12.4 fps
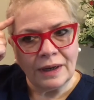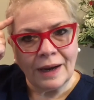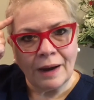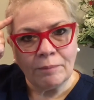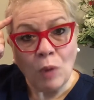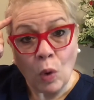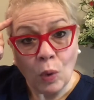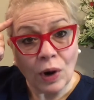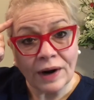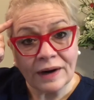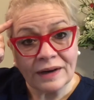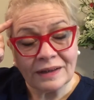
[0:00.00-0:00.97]

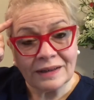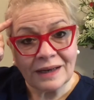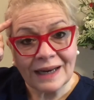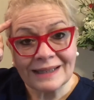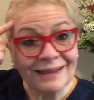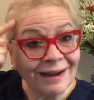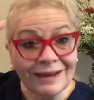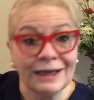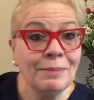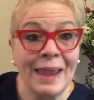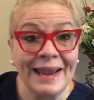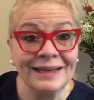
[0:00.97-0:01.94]
More is not going to
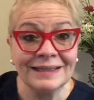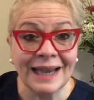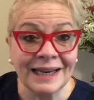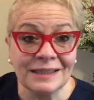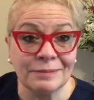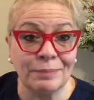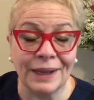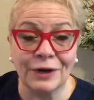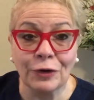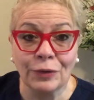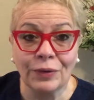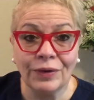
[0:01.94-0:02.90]
make it taste better.
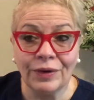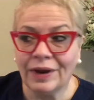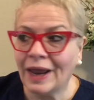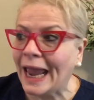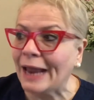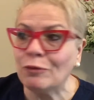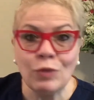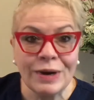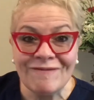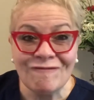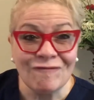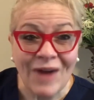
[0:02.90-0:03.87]
And we
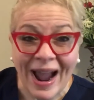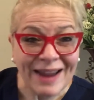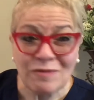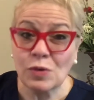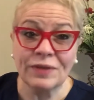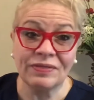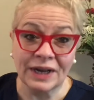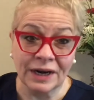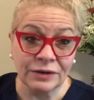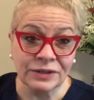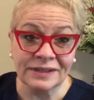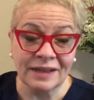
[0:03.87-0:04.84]
fight within
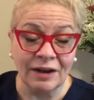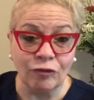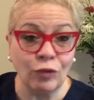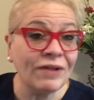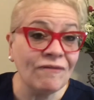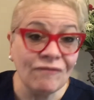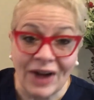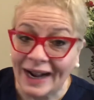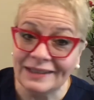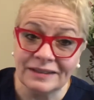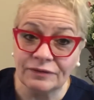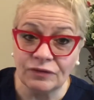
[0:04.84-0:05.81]
ourselves. We fight
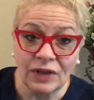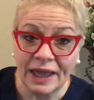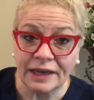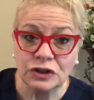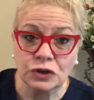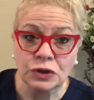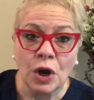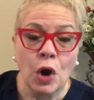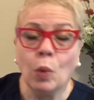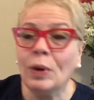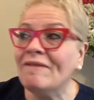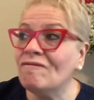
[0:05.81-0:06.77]
the flesh.
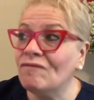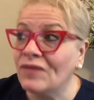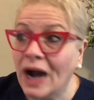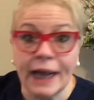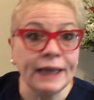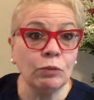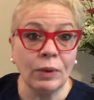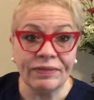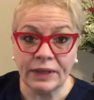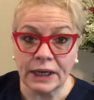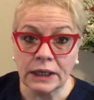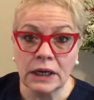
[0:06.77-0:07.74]
We fight
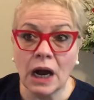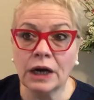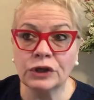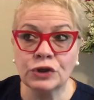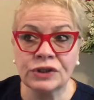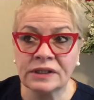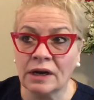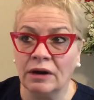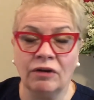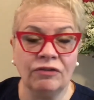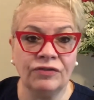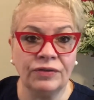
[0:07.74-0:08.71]
within ourselves